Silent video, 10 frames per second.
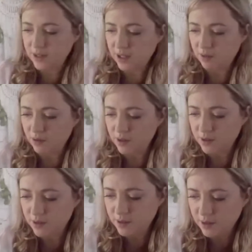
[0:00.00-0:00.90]

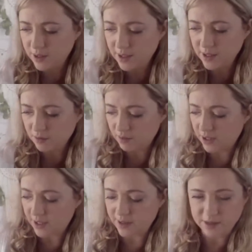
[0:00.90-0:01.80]
secrets has
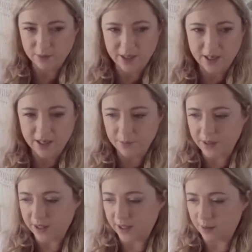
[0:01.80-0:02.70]
already out, so it can't come
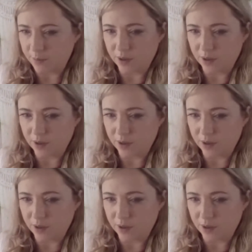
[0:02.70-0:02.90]
out again